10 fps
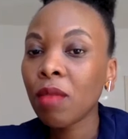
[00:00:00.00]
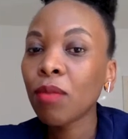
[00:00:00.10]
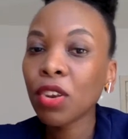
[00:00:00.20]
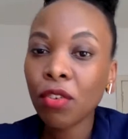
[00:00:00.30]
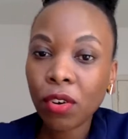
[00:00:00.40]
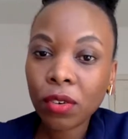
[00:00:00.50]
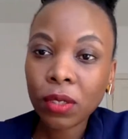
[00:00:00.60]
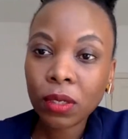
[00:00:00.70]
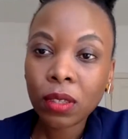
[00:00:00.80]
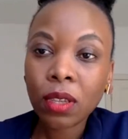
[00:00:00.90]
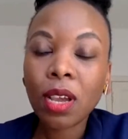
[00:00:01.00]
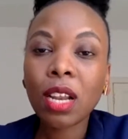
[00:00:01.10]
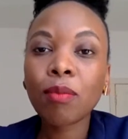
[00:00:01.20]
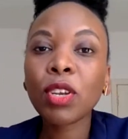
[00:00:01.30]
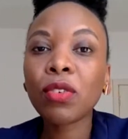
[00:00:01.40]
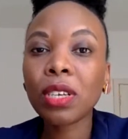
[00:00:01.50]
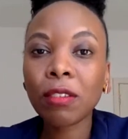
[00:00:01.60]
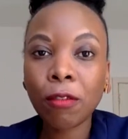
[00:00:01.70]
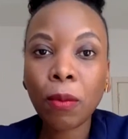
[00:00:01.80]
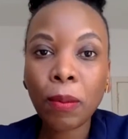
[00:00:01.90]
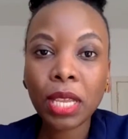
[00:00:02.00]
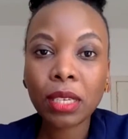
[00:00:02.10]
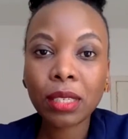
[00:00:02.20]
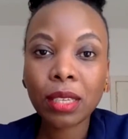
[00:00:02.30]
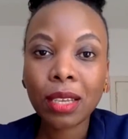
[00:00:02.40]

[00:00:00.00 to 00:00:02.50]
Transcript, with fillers: minerals and mineral development